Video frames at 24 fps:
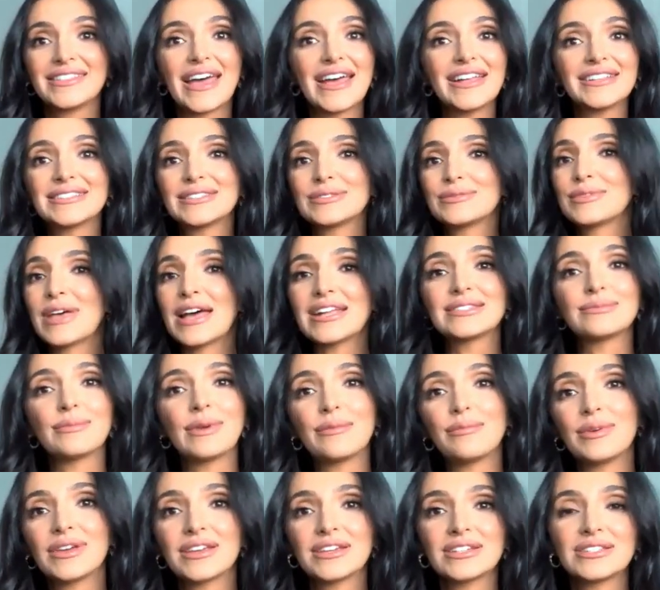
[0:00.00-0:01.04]
that's that's my
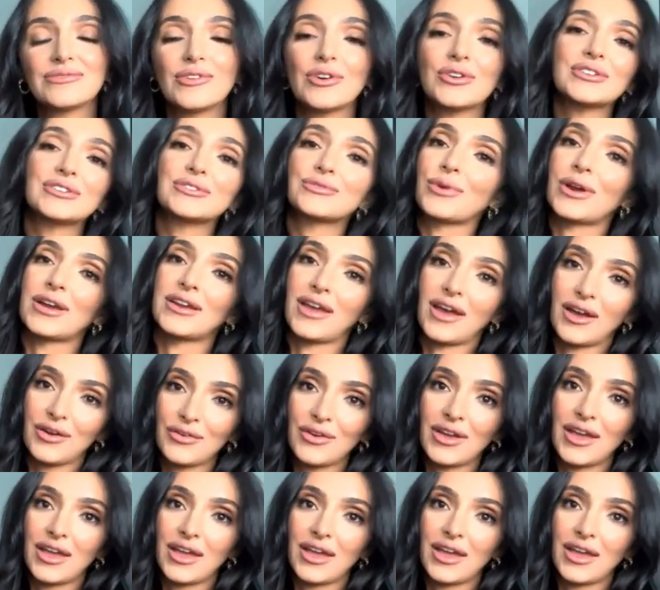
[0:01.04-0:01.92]
biggest focus right now.